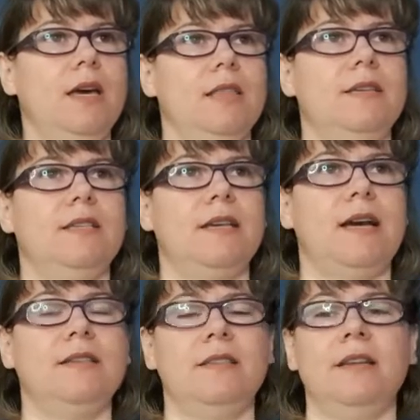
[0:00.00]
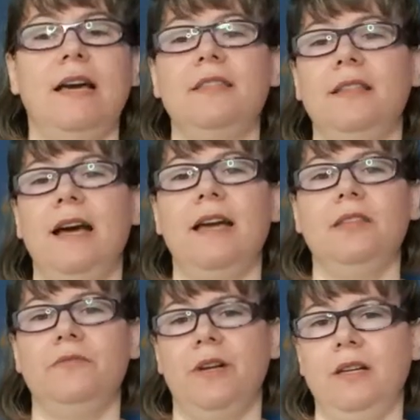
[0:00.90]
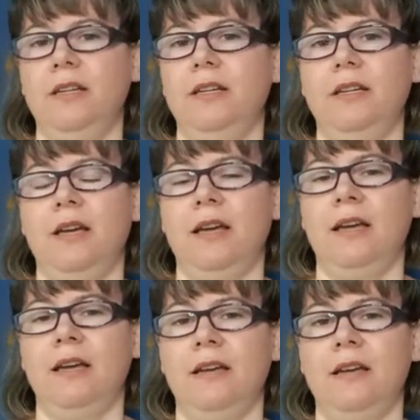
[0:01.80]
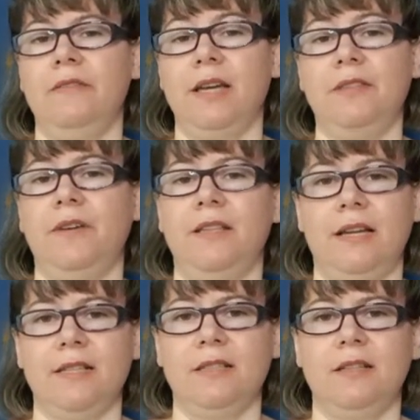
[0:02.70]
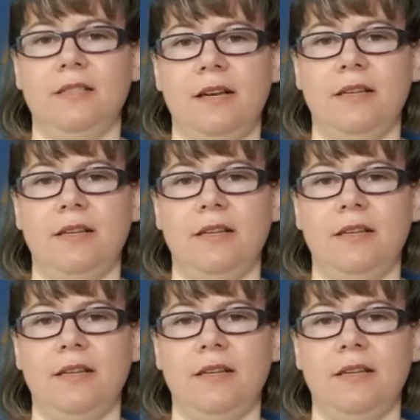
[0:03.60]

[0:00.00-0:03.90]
The sizing, Athina had fantastic